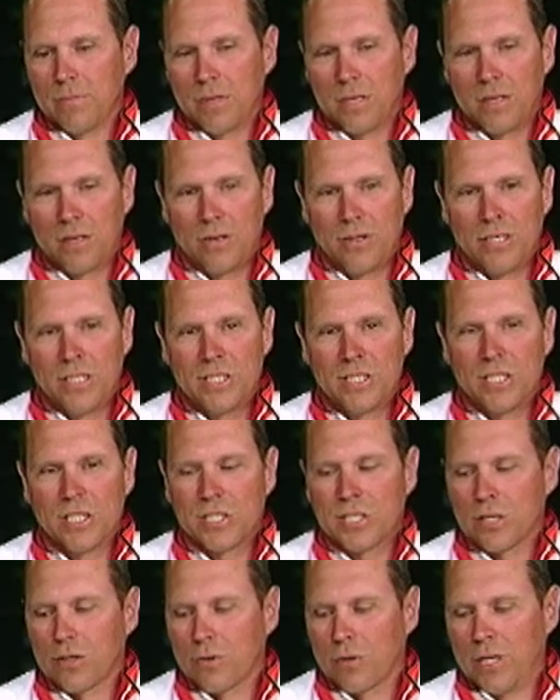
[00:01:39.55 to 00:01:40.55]
He's
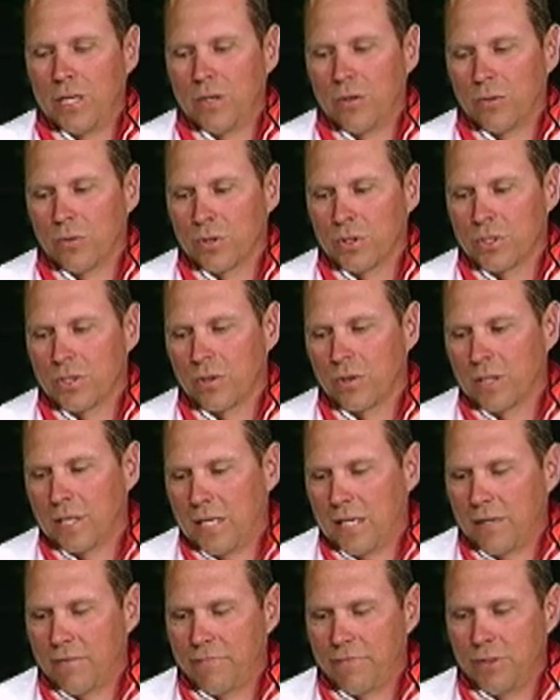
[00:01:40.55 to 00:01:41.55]
just a green horse. Only
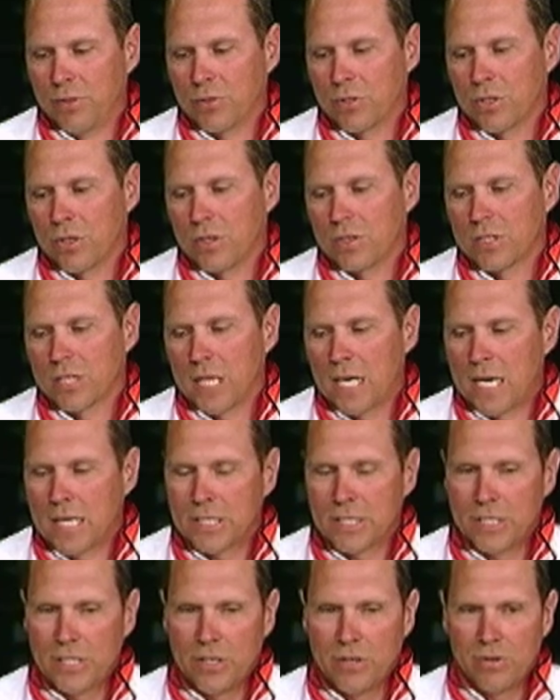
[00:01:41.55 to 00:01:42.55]
had a few starts
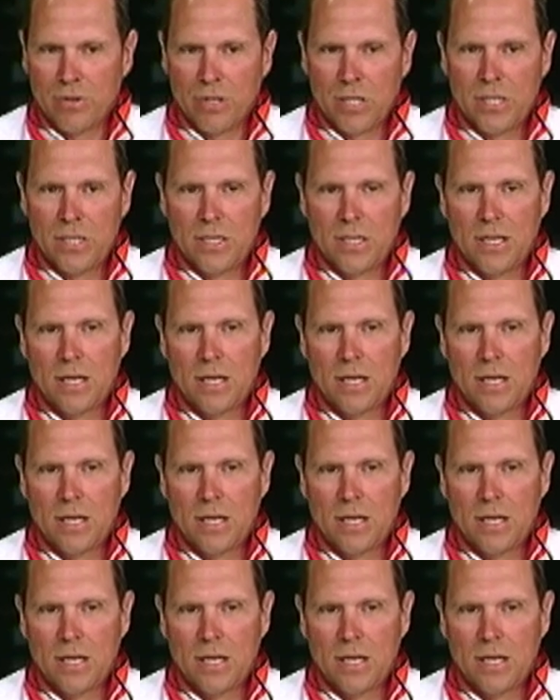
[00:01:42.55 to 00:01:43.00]
last year,